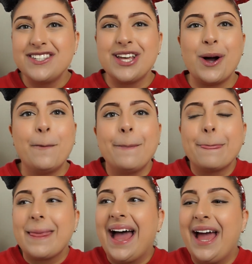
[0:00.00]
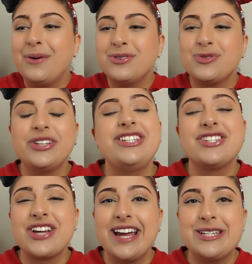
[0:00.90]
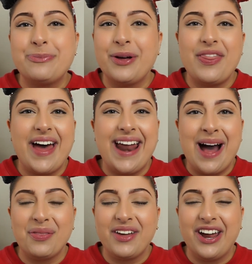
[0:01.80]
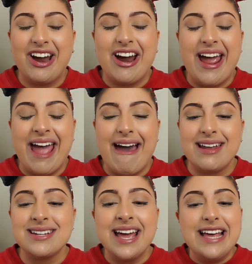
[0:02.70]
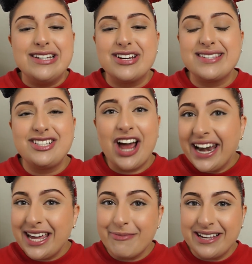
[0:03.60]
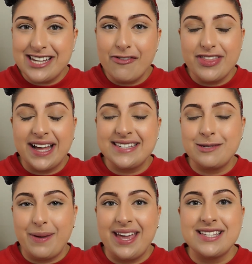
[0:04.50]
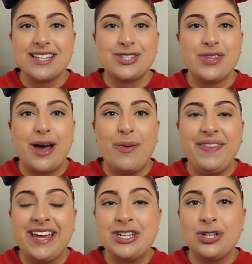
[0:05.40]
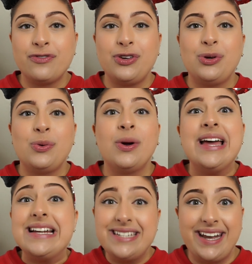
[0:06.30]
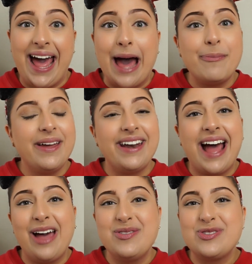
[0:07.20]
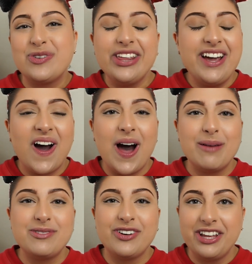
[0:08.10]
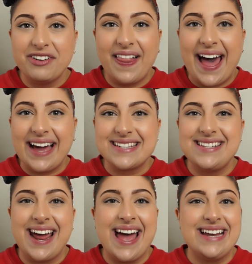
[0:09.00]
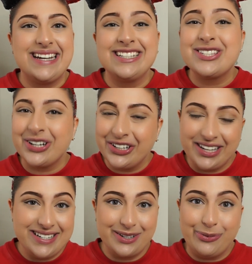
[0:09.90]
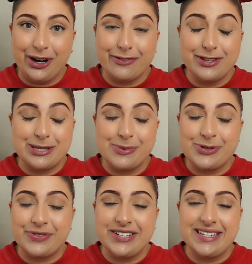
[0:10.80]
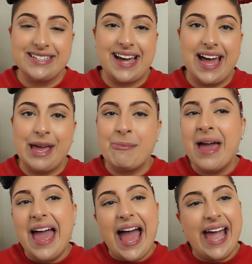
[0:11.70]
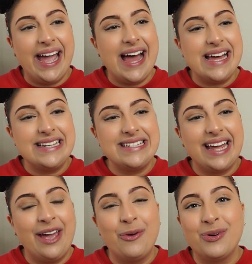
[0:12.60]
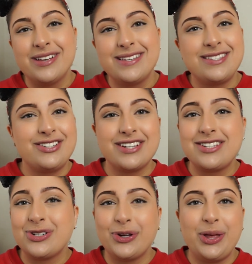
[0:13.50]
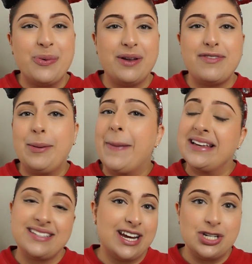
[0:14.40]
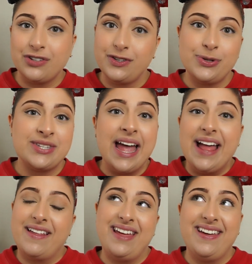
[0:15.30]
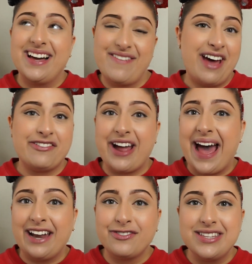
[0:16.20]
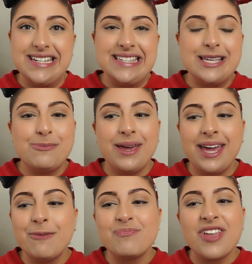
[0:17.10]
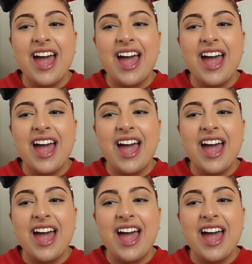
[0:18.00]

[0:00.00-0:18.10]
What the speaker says: So I was really just trying to put that out there and just try to get myself in that space so that when the interview did happen, I was really calm and really relaxed, and it certainly did work for this most recent time. And it was just truly one of the best interviews that I think I've ever had for the DCP.